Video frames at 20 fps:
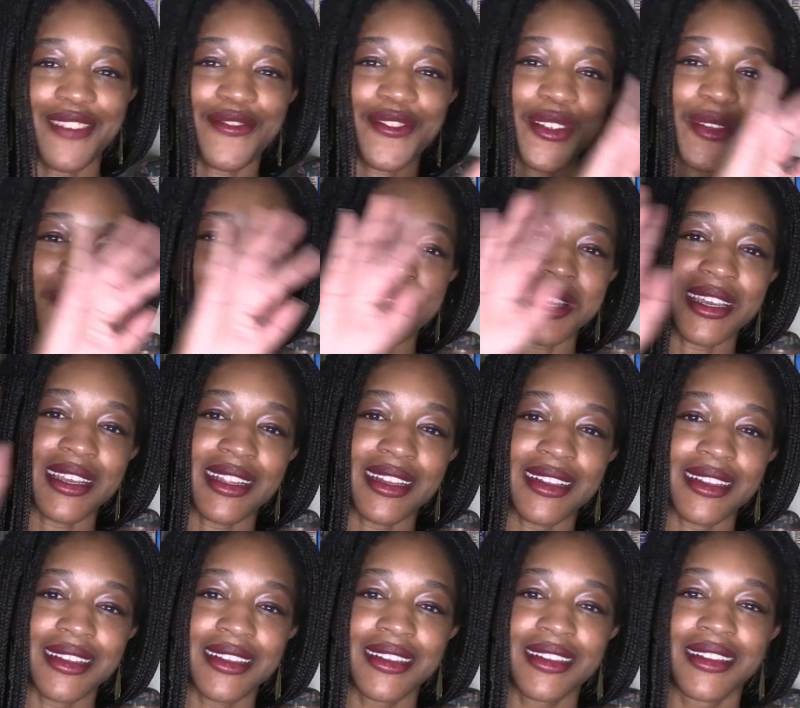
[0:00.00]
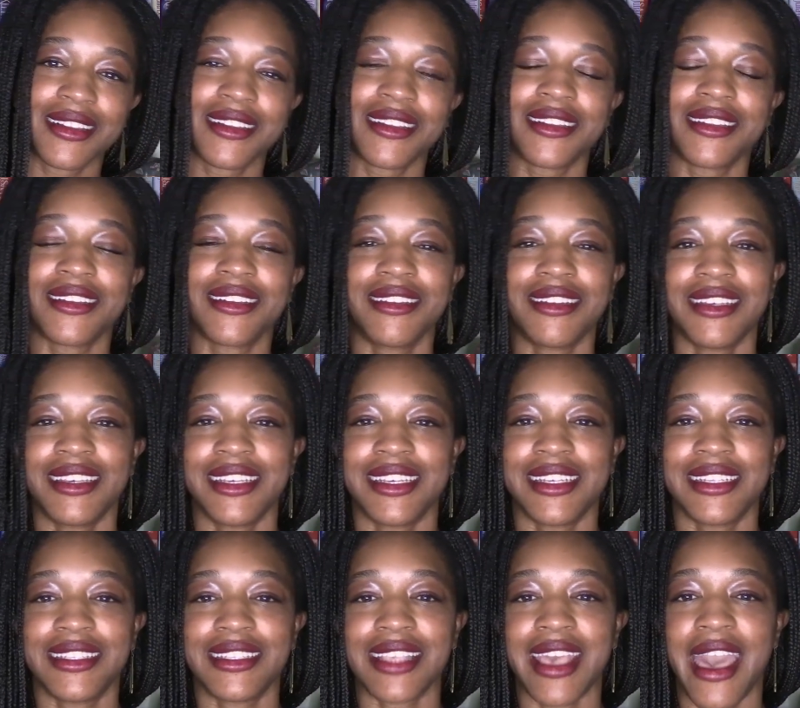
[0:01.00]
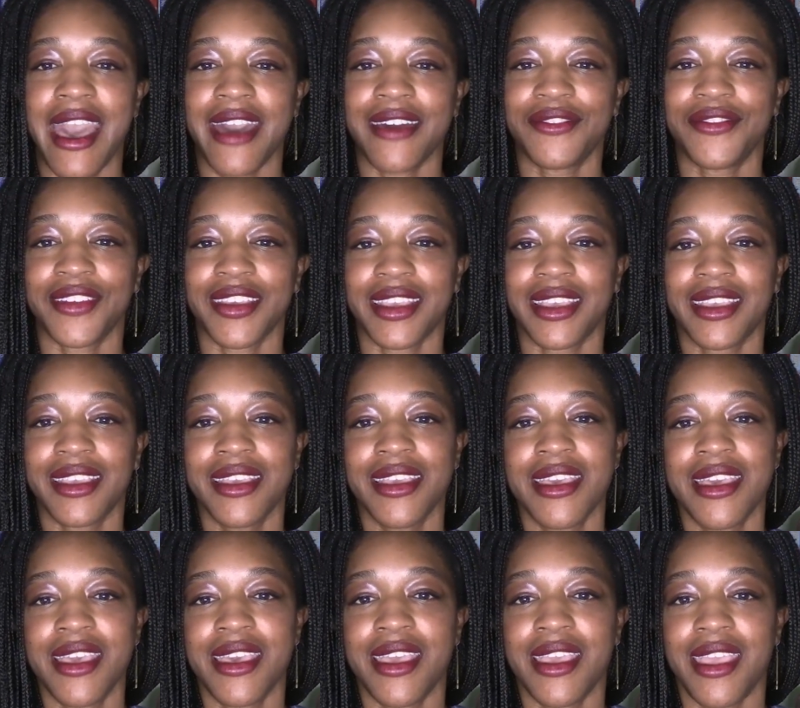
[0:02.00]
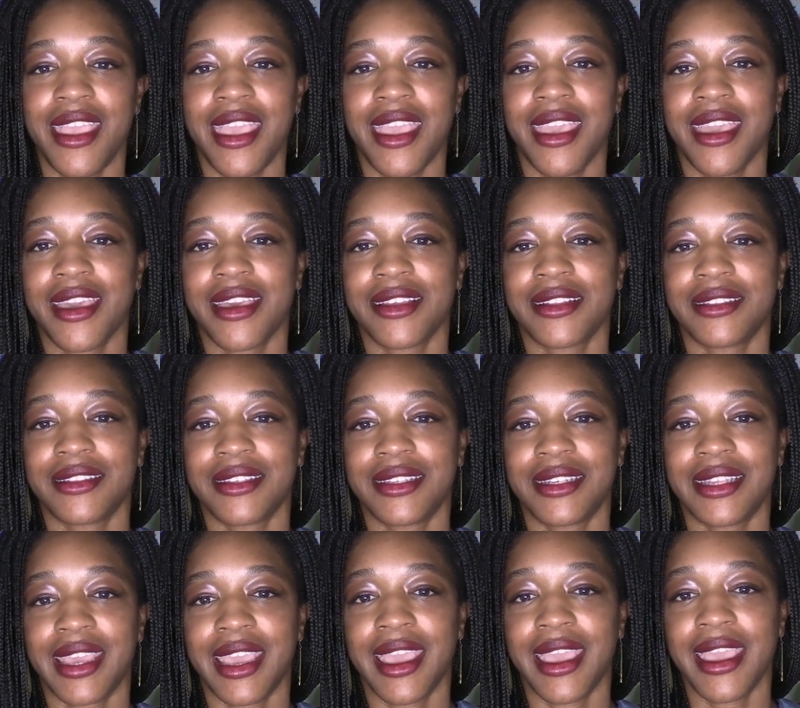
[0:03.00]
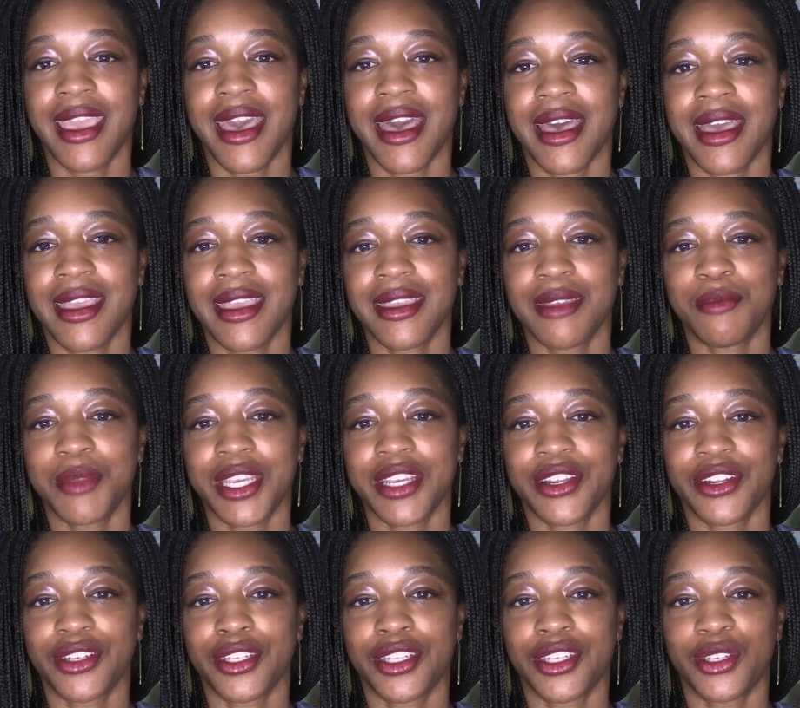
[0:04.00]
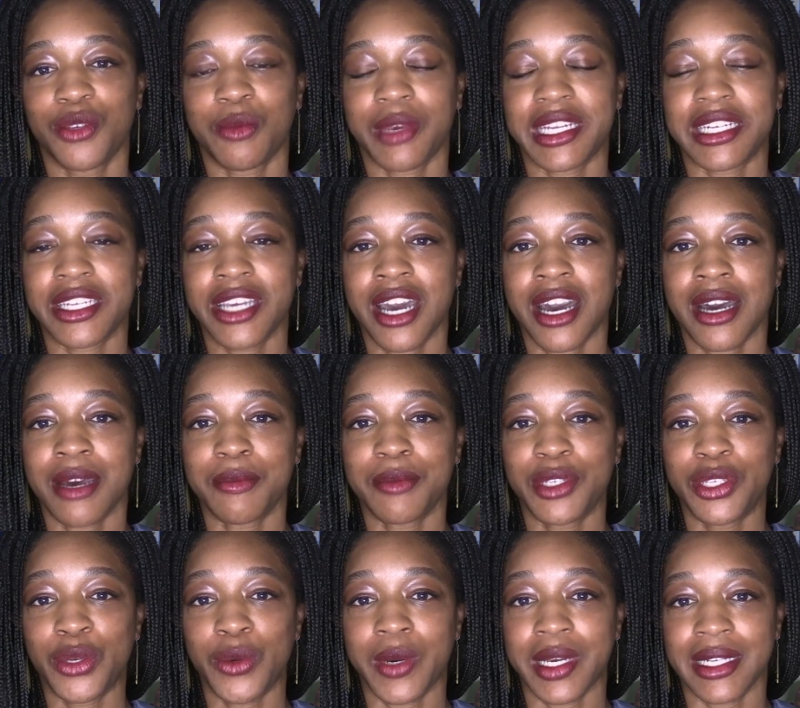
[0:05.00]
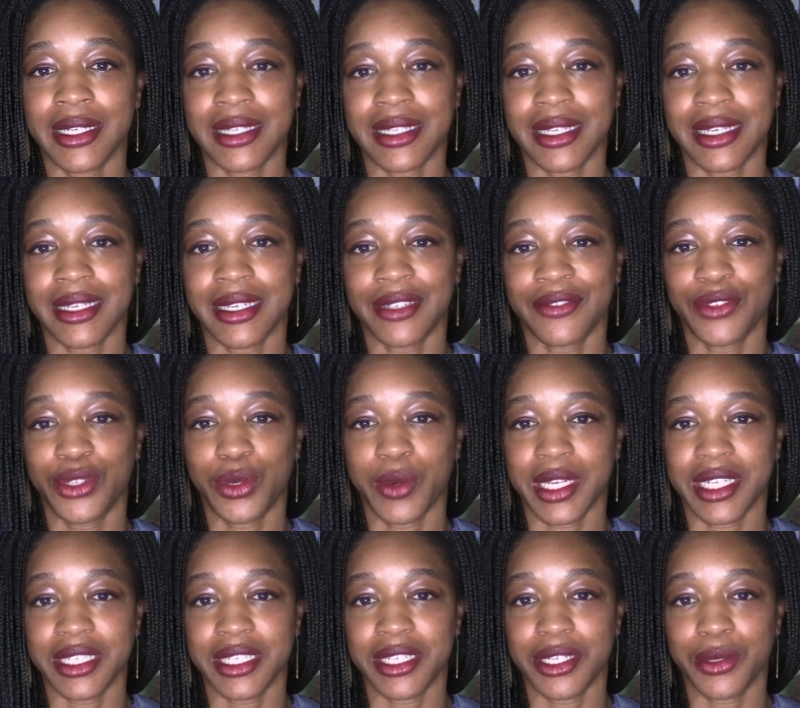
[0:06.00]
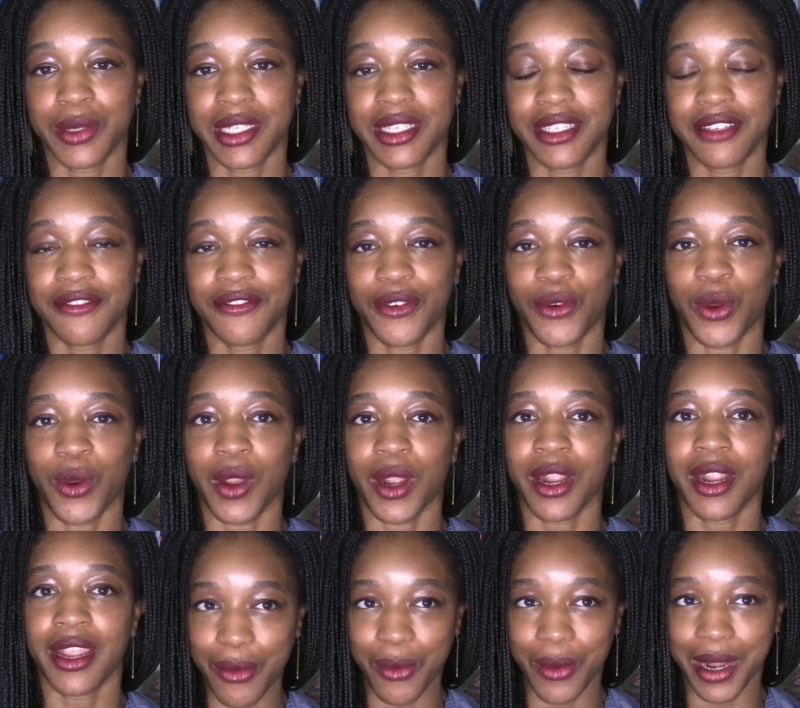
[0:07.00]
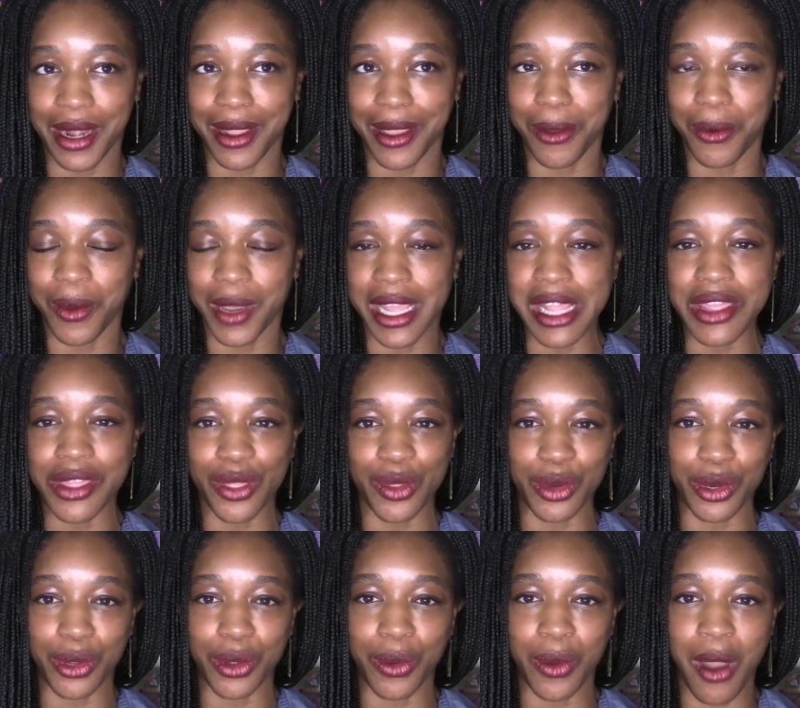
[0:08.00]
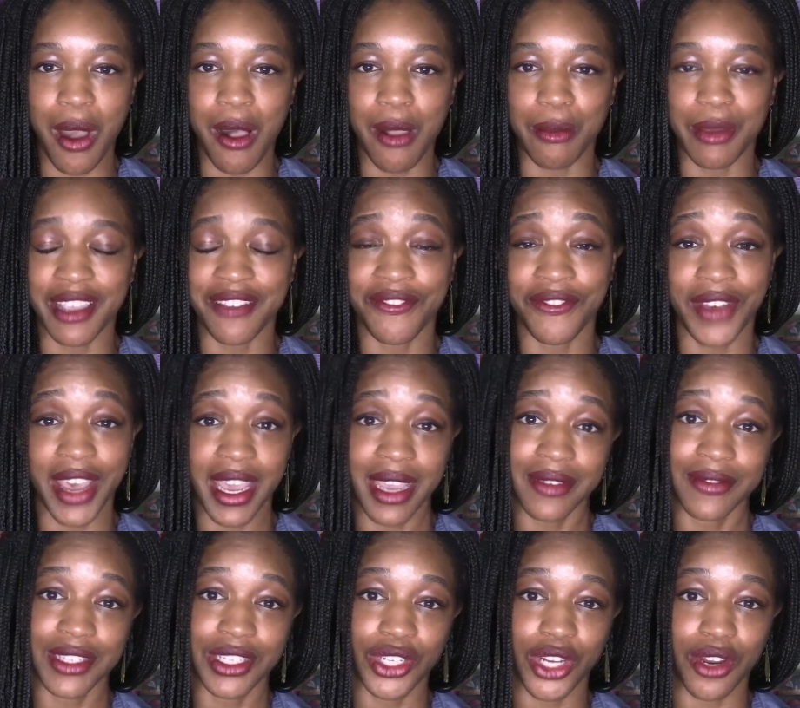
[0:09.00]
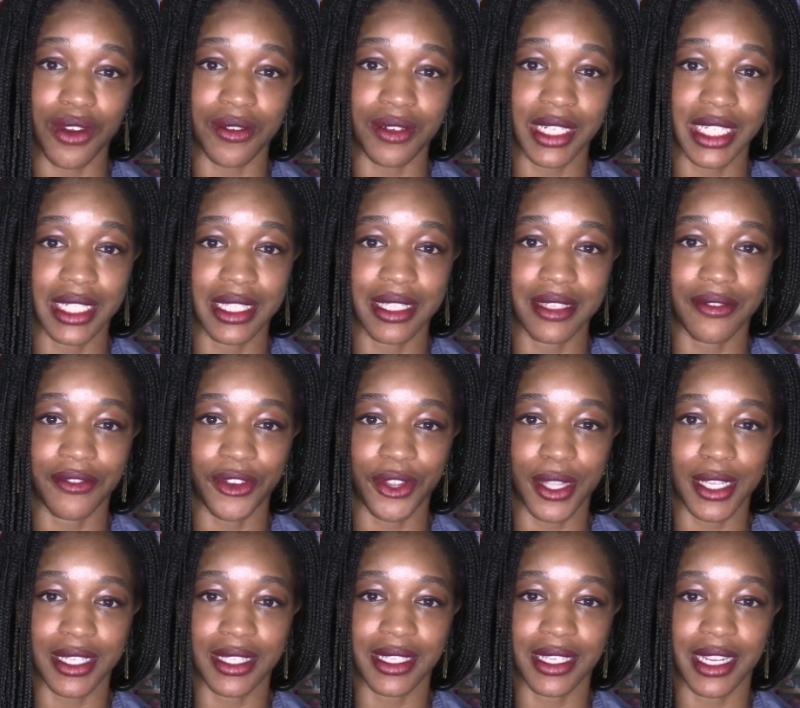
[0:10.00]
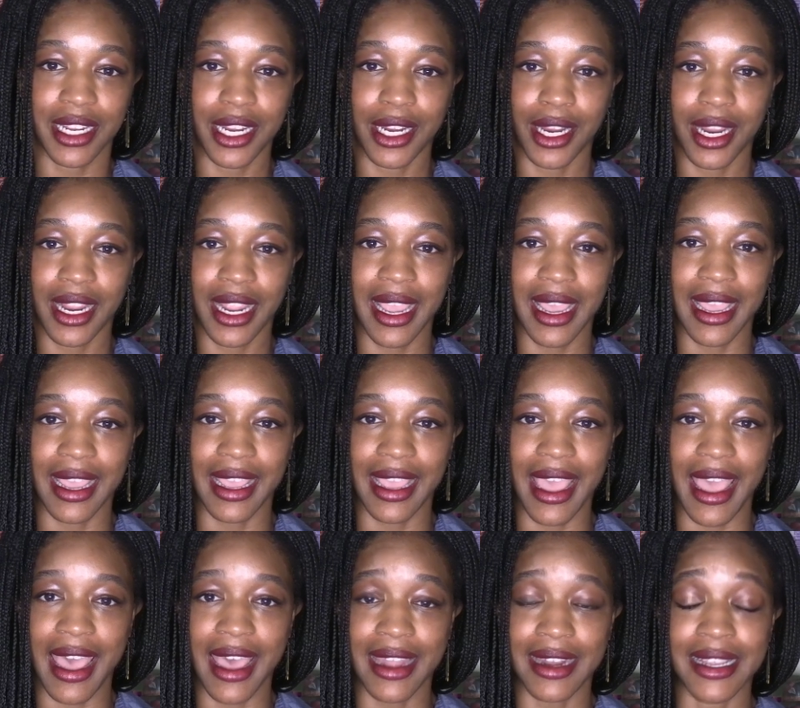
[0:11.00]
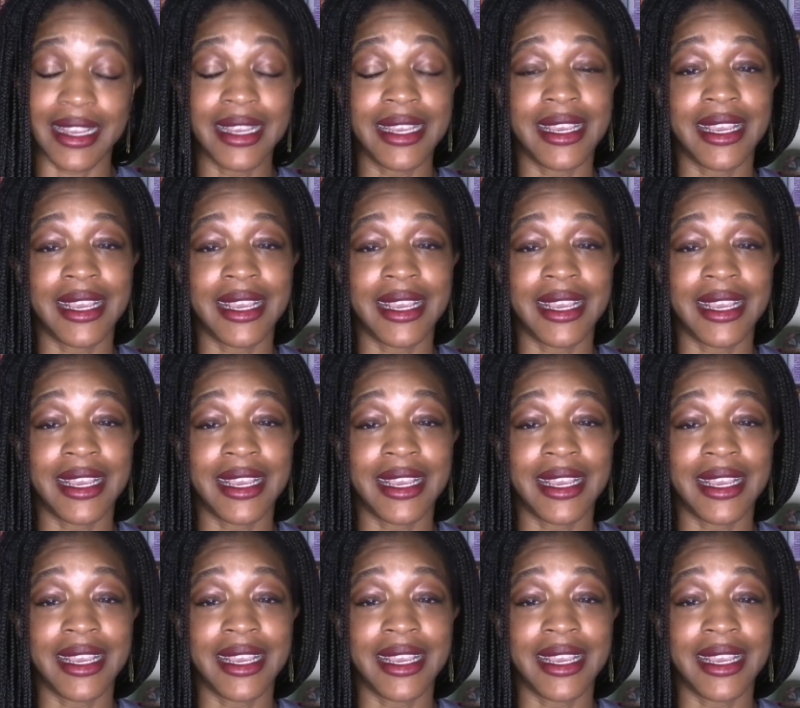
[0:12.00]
everyone, it's Affy, and today I am here to do my top 20 of 2024. When I went through all my 5-star reads for this year, I had